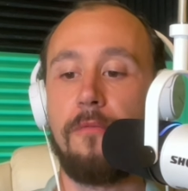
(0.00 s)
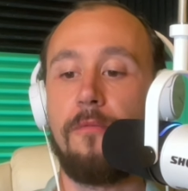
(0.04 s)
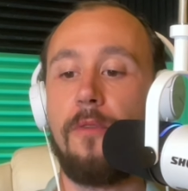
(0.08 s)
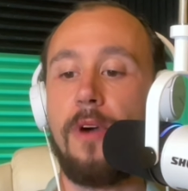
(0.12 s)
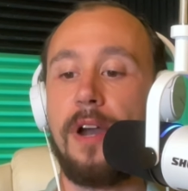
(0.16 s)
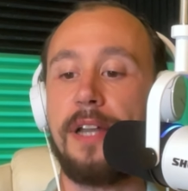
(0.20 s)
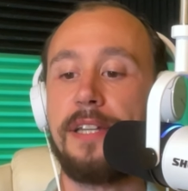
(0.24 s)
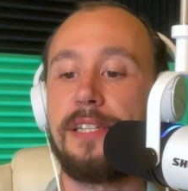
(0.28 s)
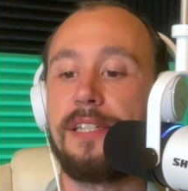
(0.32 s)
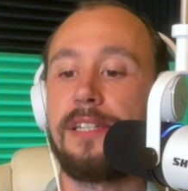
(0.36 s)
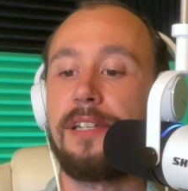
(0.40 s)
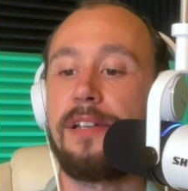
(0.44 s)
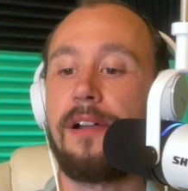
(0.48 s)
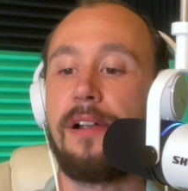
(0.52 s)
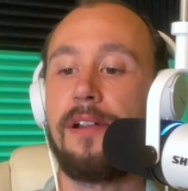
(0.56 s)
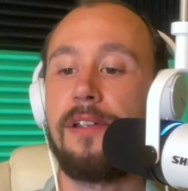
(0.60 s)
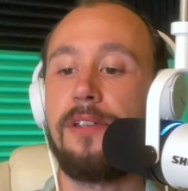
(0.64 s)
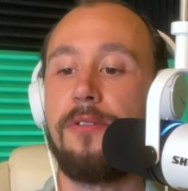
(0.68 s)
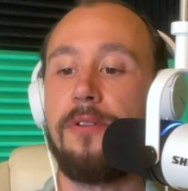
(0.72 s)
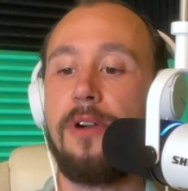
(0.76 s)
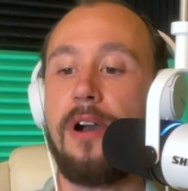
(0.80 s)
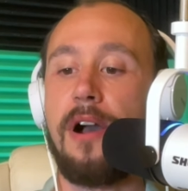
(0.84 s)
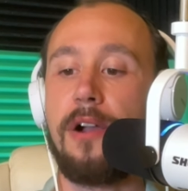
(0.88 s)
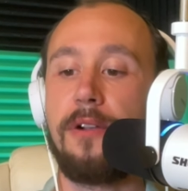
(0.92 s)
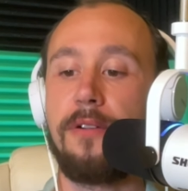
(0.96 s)
What are
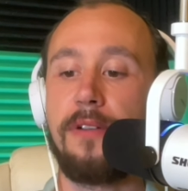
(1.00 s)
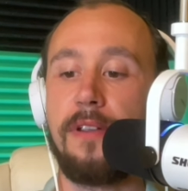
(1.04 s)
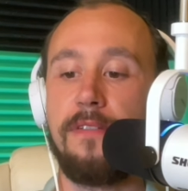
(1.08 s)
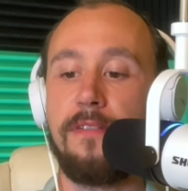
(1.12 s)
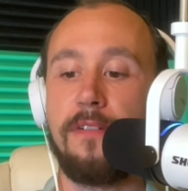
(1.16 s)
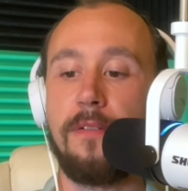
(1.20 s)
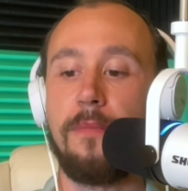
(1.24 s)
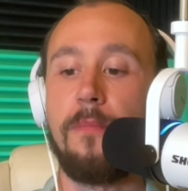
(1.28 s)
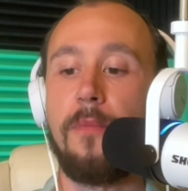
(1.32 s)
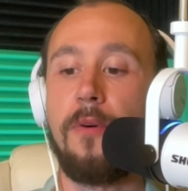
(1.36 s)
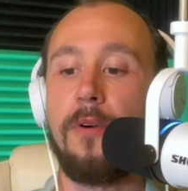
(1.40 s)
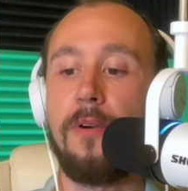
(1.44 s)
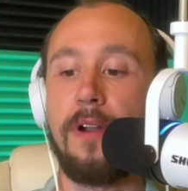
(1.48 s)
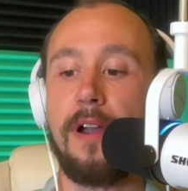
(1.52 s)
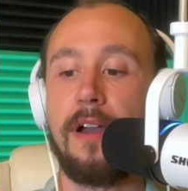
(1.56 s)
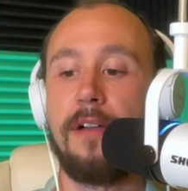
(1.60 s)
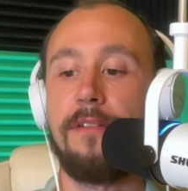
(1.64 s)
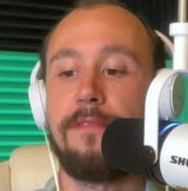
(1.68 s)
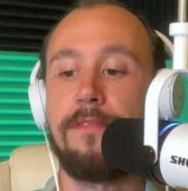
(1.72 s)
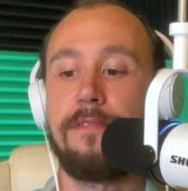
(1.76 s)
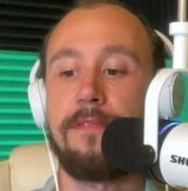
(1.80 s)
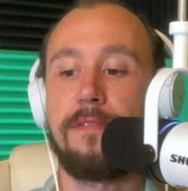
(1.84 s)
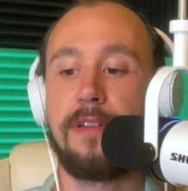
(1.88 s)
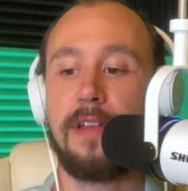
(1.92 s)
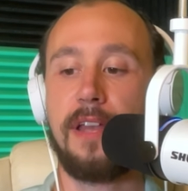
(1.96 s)
you hungry for more
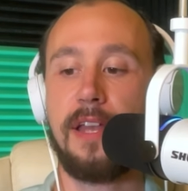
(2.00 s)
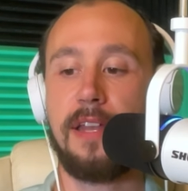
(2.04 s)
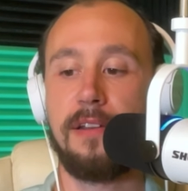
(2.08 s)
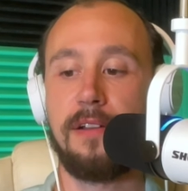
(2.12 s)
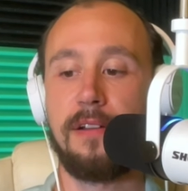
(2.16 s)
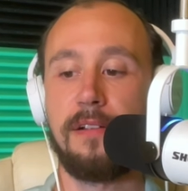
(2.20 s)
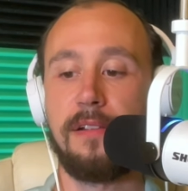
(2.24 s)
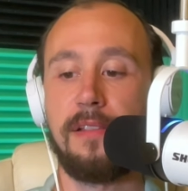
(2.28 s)
of in your